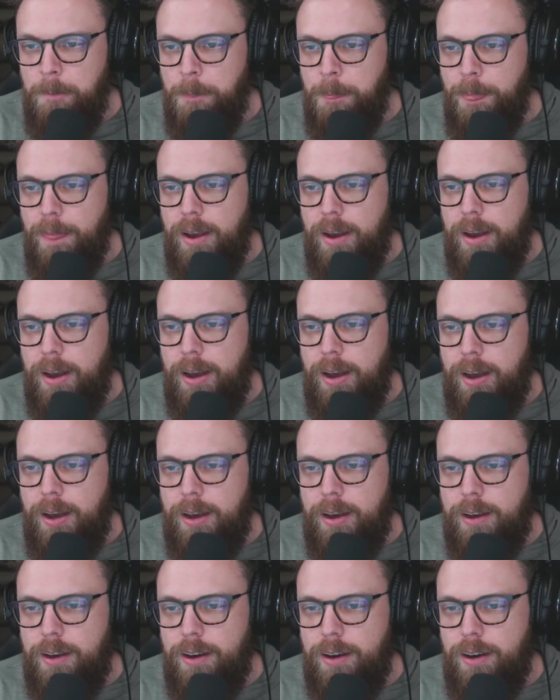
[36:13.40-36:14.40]

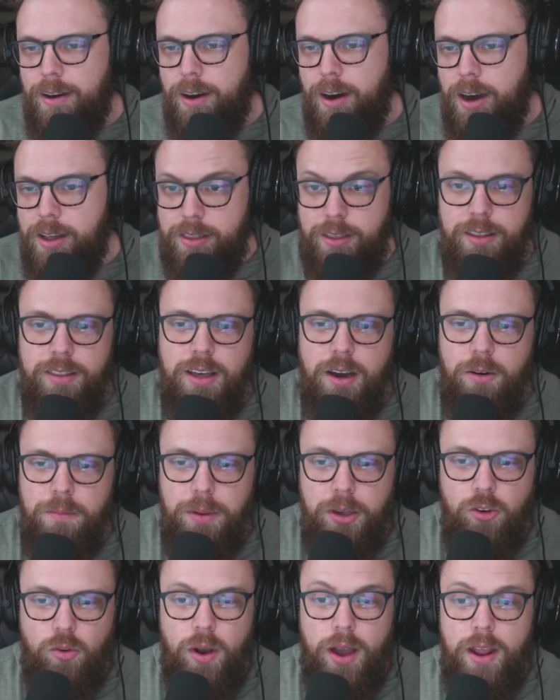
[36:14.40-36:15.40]
I think that would
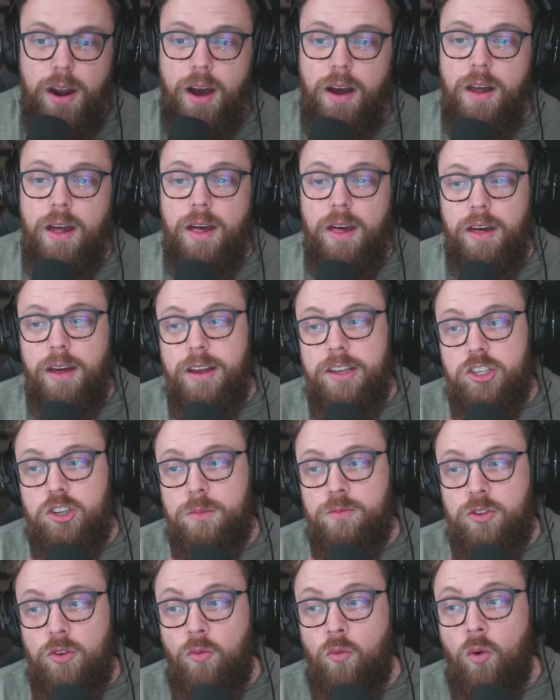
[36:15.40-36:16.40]
be great. In
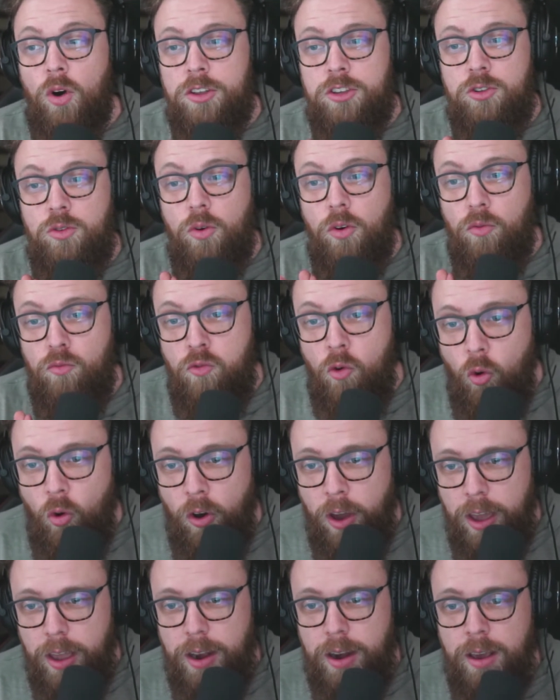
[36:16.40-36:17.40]
terms of what to
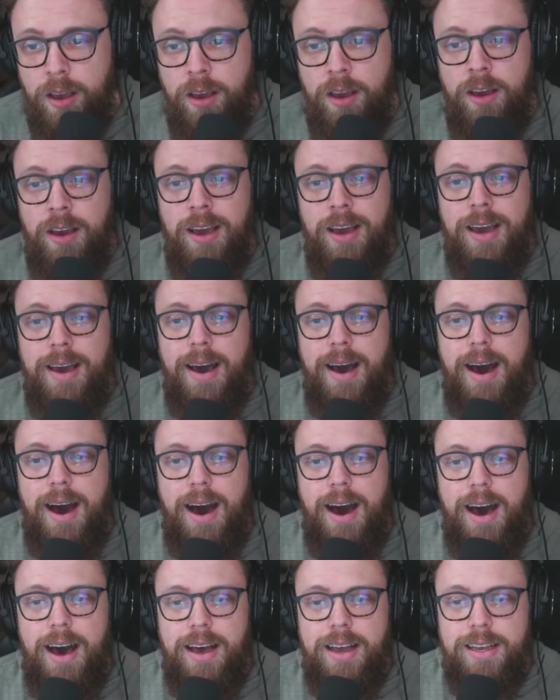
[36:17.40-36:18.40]
avoid,
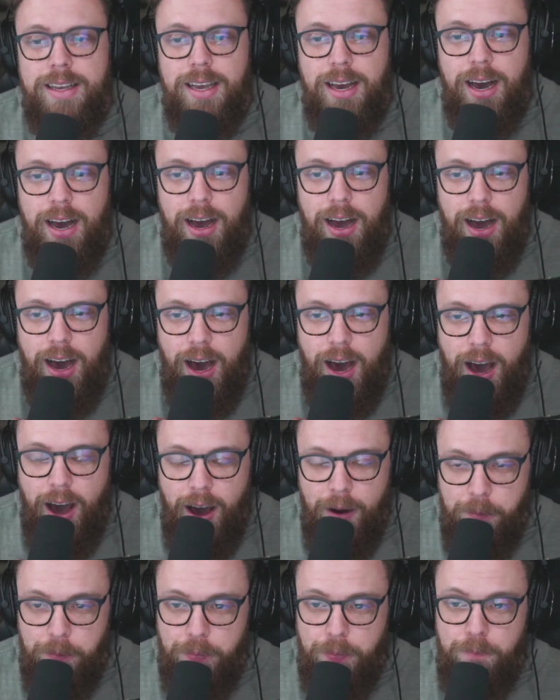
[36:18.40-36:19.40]

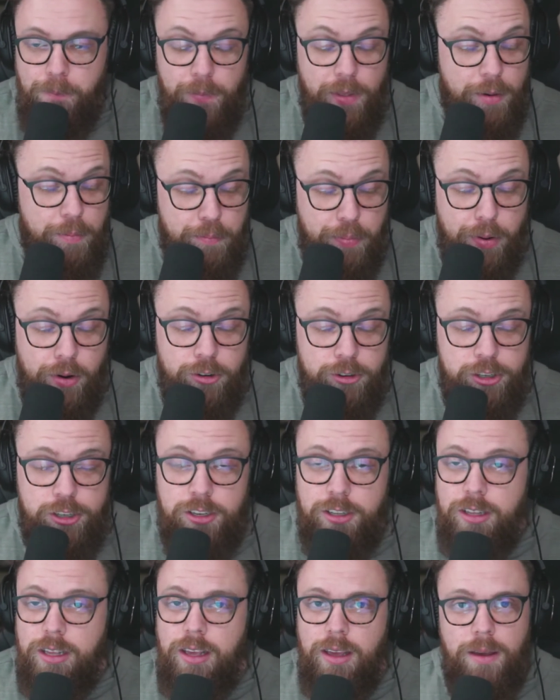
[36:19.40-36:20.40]
I
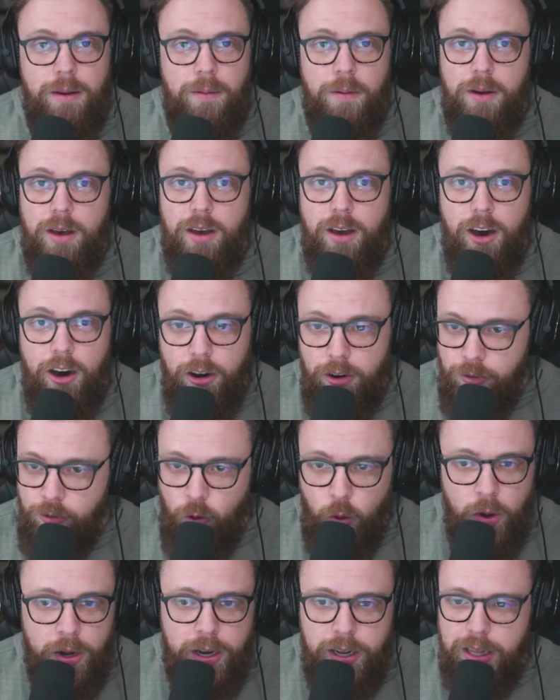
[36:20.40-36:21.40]
personally,
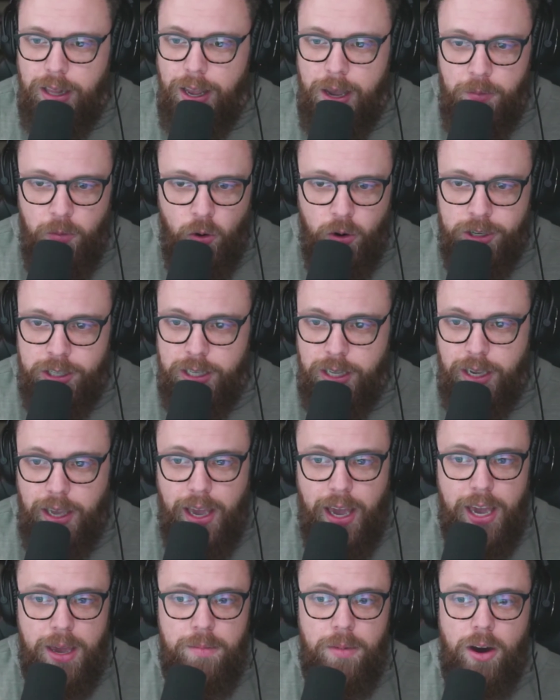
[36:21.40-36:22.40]
avoid claymores in the
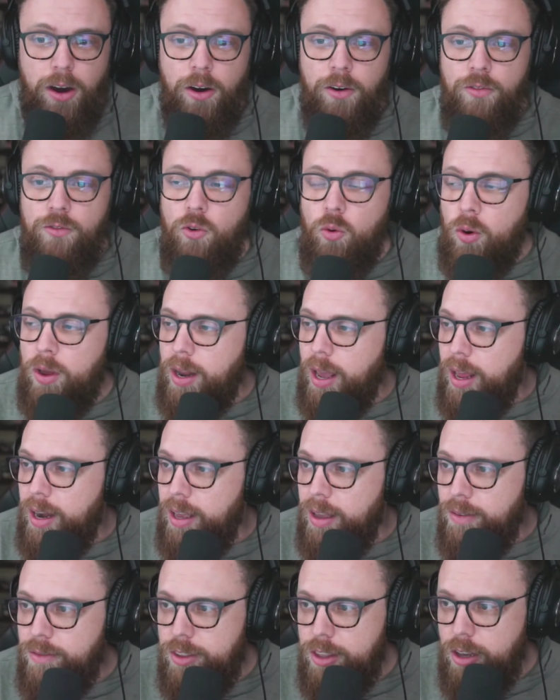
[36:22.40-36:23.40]
game. Avoid
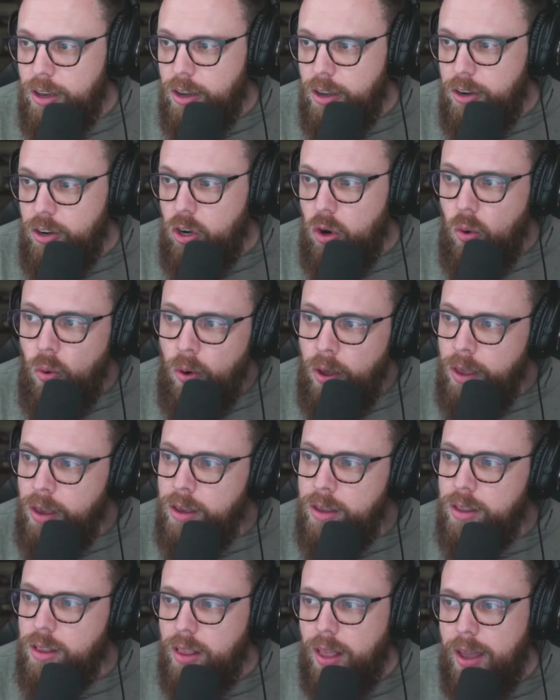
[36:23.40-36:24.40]
any of the
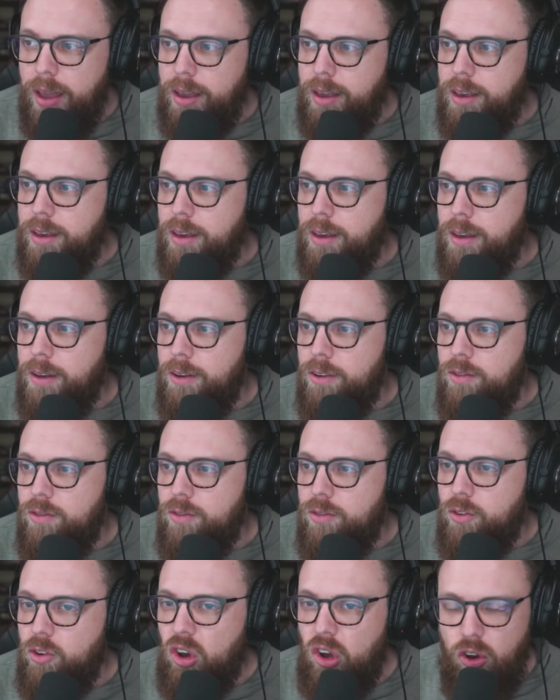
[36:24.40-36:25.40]
annoying, like,
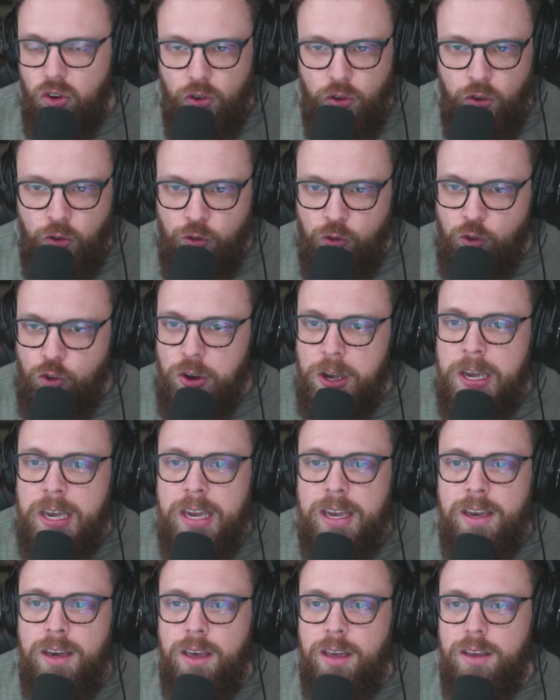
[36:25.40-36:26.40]
free